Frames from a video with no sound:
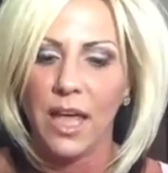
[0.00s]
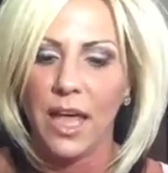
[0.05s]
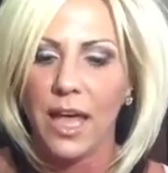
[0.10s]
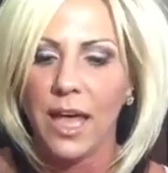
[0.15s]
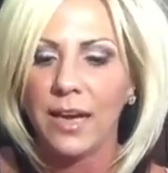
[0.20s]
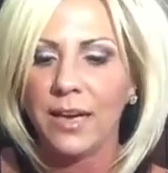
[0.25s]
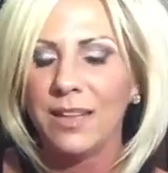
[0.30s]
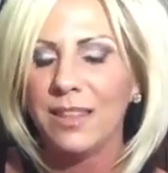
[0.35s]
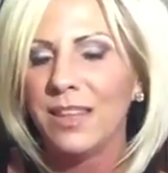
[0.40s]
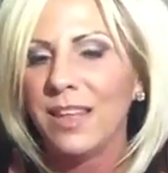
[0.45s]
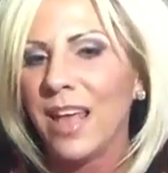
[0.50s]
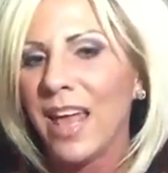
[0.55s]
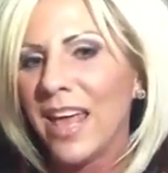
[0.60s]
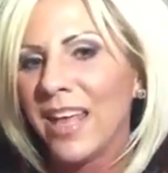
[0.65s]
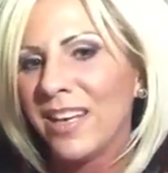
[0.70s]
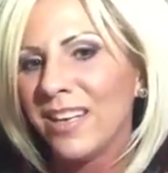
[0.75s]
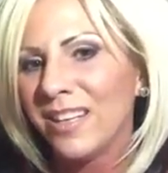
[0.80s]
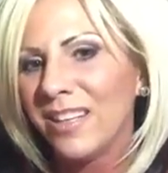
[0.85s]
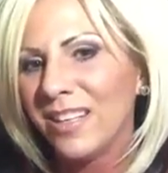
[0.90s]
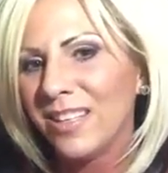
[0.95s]
And at the
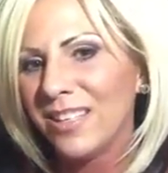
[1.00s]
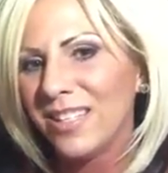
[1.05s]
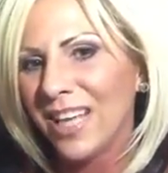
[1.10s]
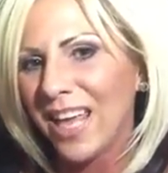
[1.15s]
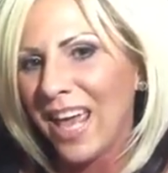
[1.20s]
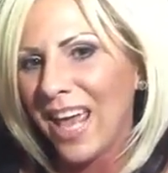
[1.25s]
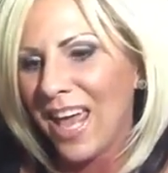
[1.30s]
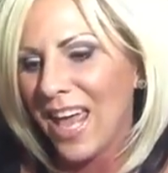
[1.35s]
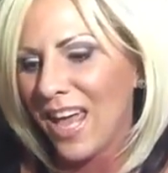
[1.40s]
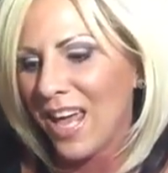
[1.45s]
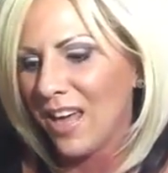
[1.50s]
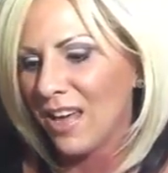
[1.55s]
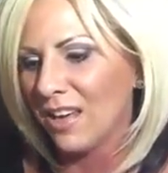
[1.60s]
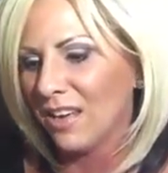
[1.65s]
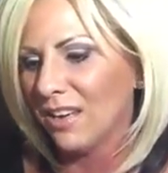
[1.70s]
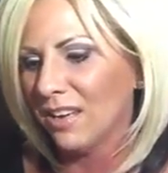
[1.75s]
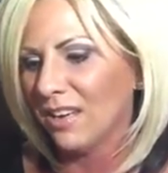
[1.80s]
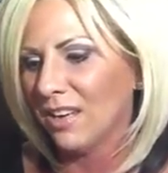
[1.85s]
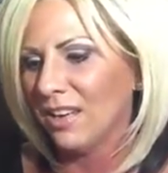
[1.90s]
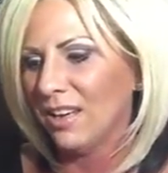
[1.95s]
end of the day,
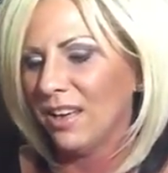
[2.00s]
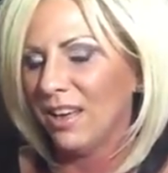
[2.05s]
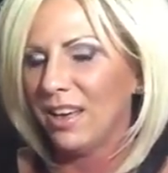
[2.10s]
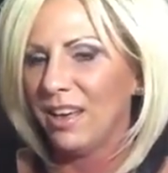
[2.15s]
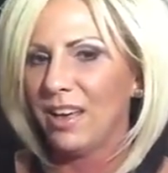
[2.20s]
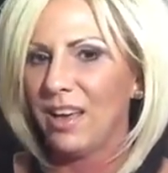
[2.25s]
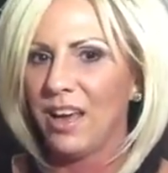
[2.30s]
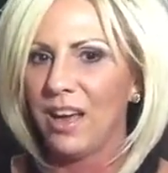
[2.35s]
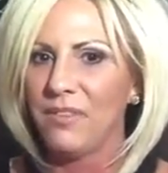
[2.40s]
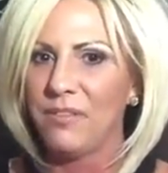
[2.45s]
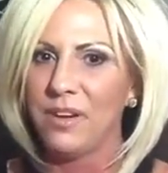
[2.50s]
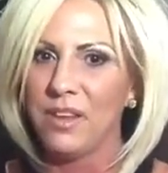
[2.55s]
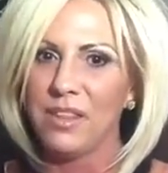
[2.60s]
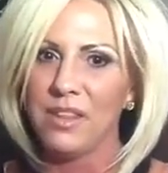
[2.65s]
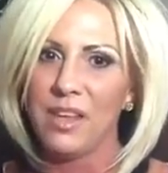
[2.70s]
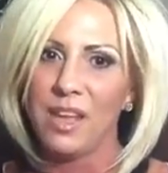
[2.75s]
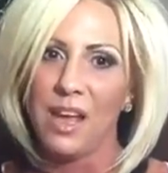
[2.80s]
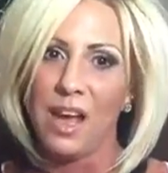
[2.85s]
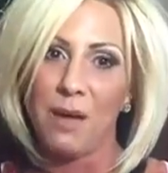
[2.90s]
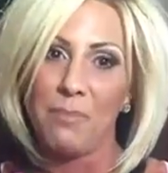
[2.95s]

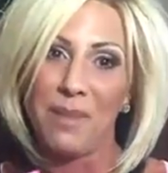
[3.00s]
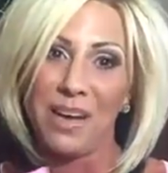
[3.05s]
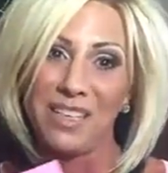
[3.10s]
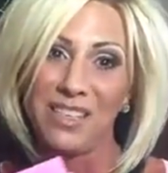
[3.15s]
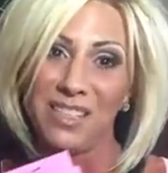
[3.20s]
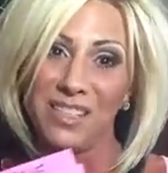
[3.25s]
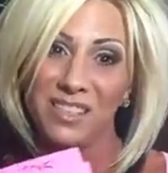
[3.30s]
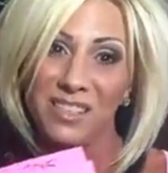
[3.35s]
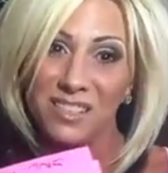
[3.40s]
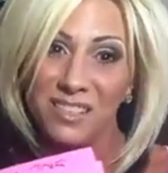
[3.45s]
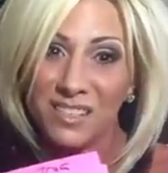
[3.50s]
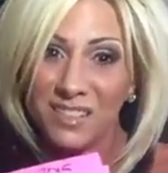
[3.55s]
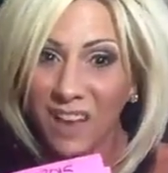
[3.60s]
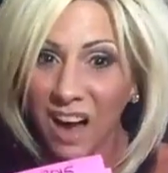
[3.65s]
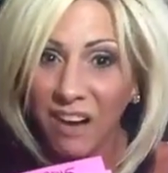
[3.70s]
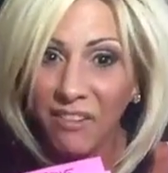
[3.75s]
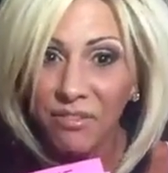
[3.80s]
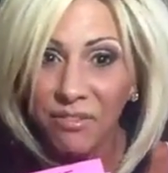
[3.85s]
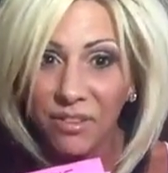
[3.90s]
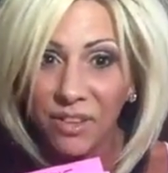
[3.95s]
everything on my
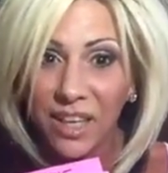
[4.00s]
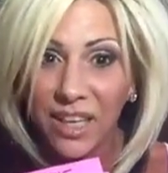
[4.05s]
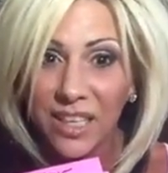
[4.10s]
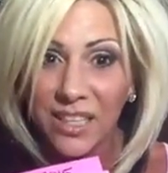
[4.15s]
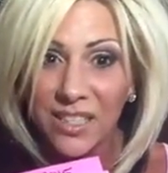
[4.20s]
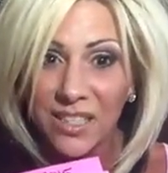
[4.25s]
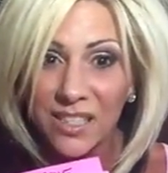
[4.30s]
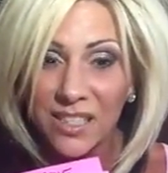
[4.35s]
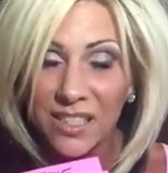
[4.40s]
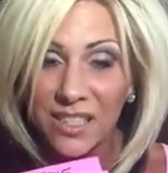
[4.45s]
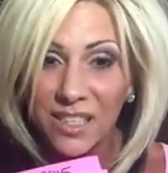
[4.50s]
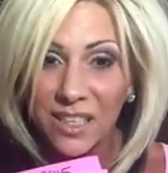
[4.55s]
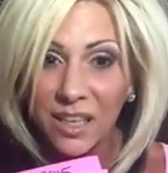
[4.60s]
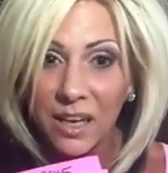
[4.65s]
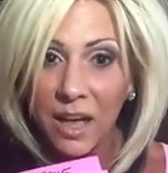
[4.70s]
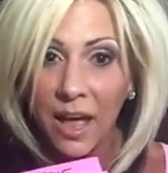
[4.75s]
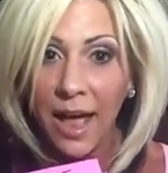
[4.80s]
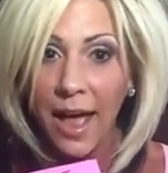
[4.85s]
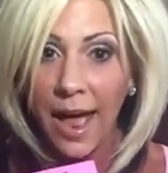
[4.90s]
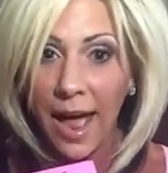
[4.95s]
stuff list
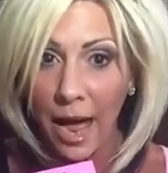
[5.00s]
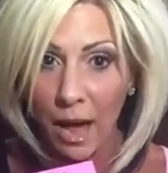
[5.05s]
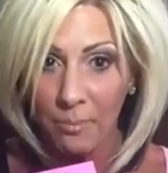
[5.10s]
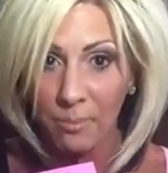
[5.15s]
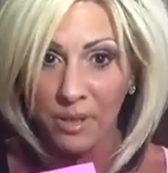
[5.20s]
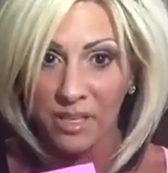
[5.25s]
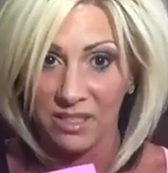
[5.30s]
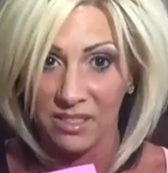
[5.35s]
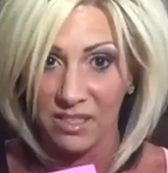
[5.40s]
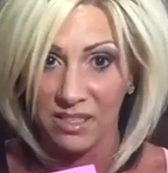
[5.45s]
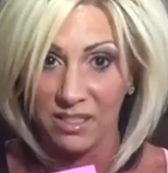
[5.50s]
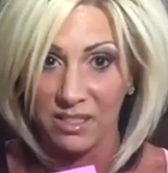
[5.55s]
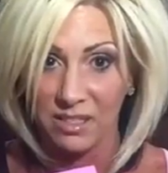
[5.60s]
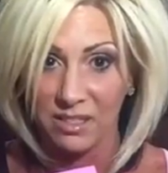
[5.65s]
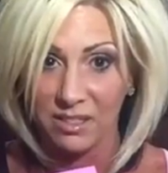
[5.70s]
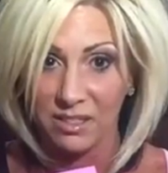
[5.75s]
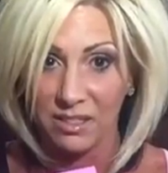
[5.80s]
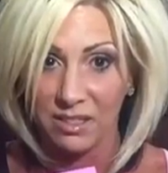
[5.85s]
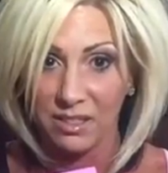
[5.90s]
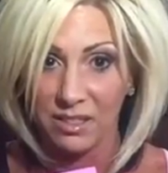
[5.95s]
happened.
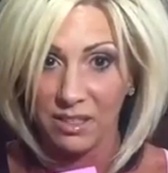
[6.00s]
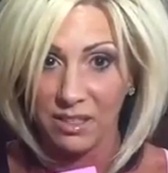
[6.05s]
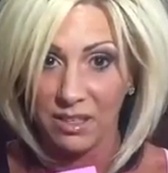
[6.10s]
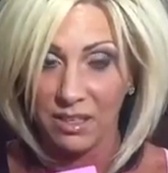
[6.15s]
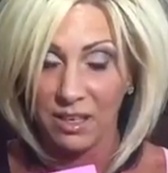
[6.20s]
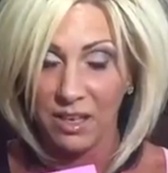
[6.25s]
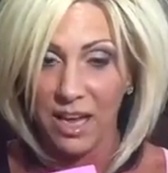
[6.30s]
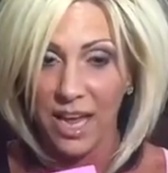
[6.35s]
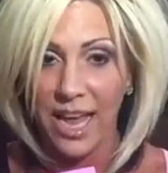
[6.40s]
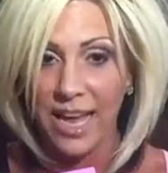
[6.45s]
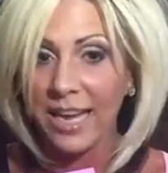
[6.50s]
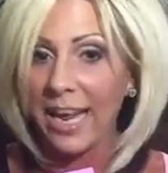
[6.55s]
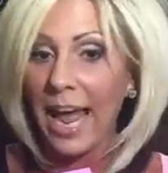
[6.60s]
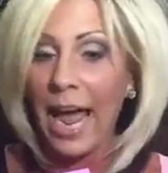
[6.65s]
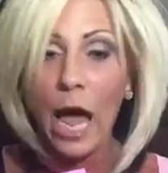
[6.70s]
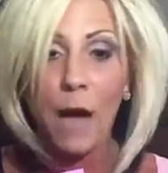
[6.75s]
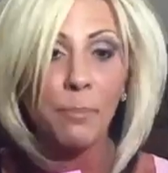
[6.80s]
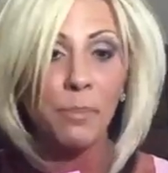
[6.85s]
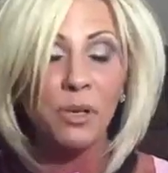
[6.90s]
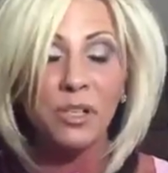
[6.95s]
And it
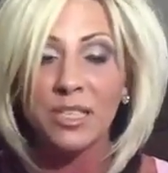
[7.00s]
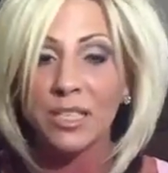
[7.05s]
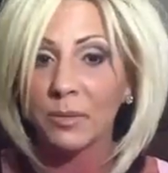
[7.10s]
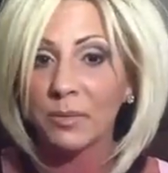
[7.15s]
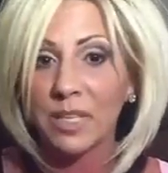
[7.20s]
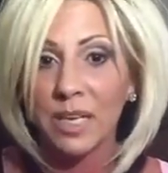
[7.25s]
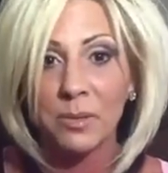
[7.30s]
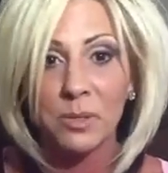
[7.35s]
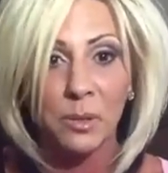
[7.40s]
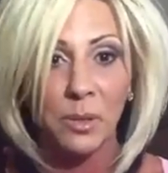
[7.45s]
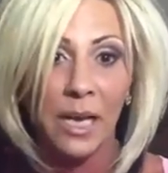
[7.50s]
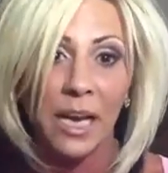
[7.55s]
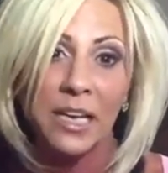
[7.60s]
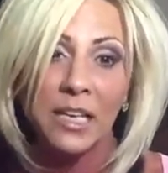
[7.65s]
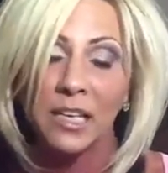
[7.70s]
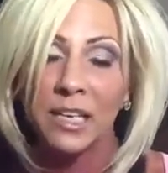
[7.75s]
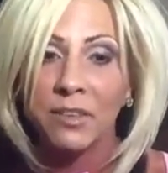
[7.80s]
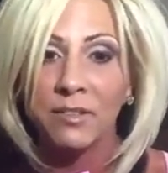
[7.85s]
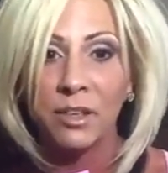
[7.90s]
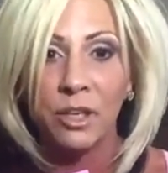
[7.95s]
happened sometimes when I
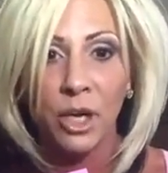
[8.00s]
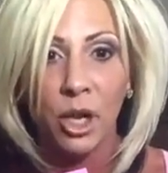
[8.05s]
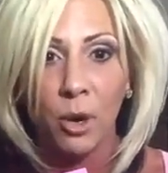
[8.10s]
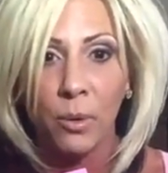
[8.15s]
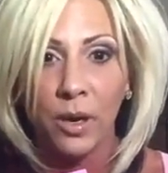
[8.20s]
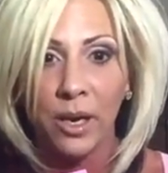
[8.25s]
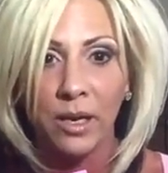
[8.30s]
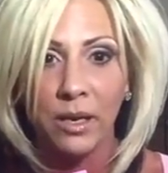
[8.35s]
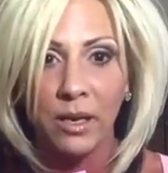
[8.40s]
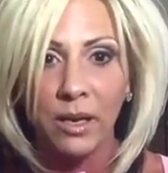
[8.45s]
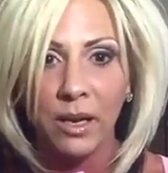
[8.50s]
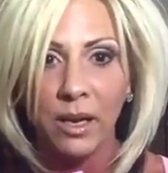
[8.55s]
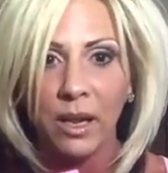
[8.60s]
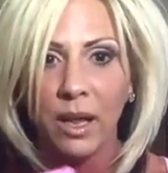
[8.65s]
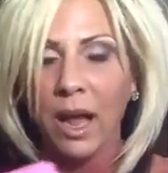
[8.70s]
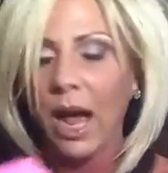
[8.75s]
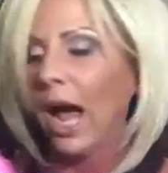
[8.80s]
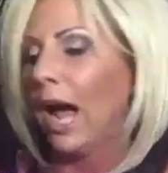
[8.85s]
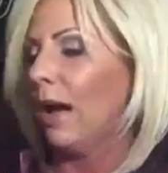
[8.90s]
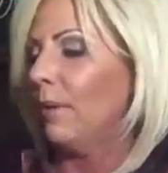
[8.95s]
didn't even know it.
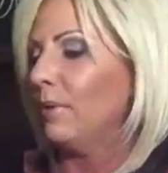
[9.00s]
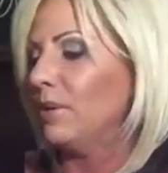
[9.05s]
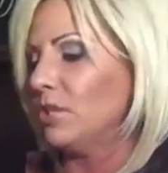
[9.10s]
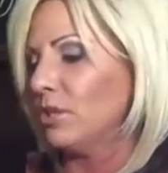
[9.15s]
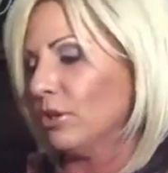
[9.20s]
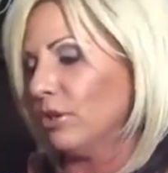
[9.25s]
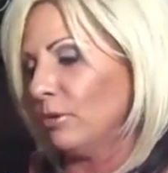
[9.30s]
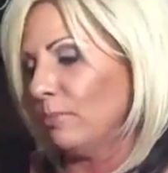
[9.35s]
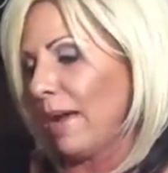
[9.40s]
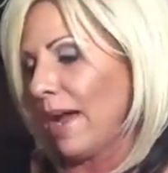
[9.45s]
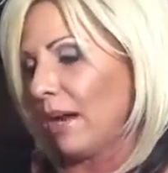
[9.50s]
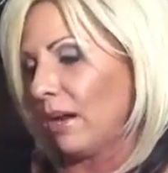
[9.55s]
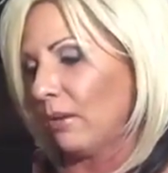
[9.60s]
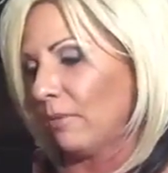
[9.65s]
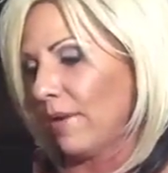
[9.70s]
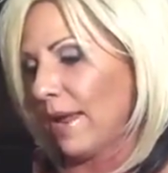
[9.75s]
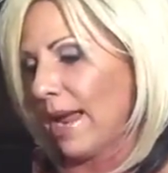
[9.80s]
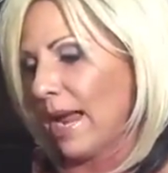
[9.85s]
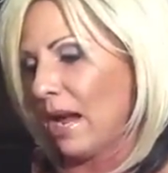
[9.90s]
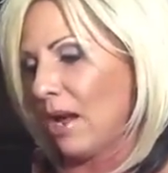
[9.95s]
I would turn back
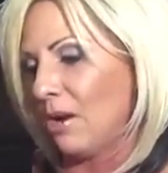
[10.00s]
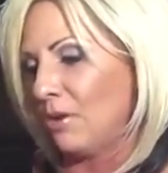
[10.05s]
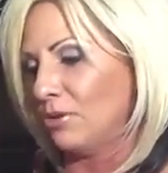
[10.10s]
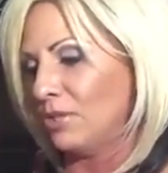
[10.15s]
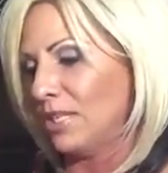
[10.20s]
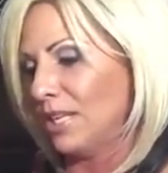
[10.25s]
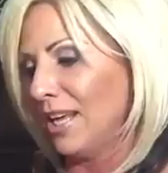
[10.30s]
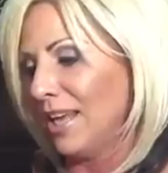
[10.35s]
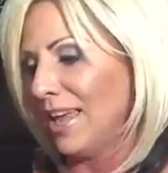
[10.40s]
around